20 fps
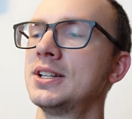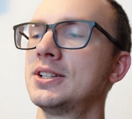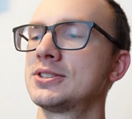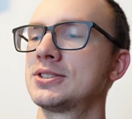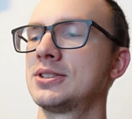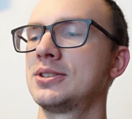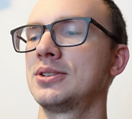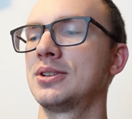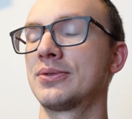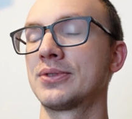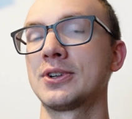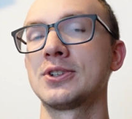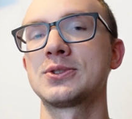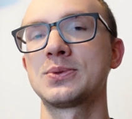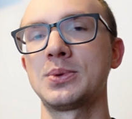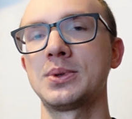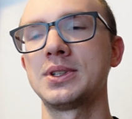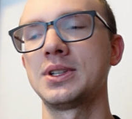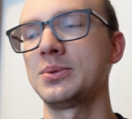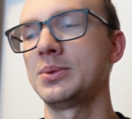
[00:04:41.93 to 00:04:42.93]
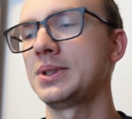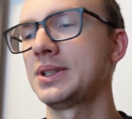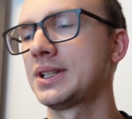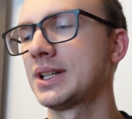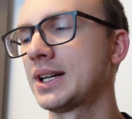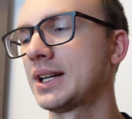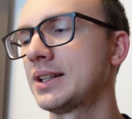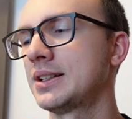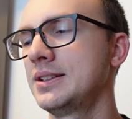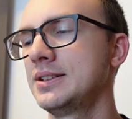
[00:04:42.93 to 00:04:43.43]
So the first one that we
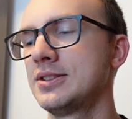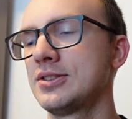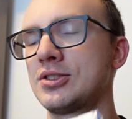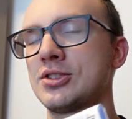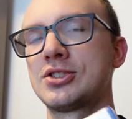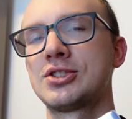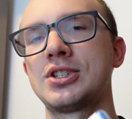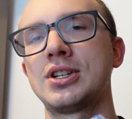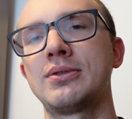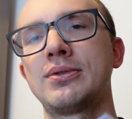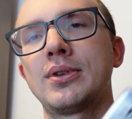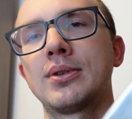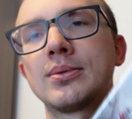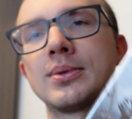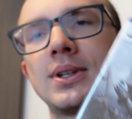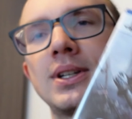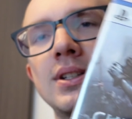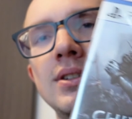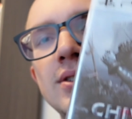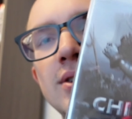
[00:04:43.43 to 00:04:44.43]
got is Chivalry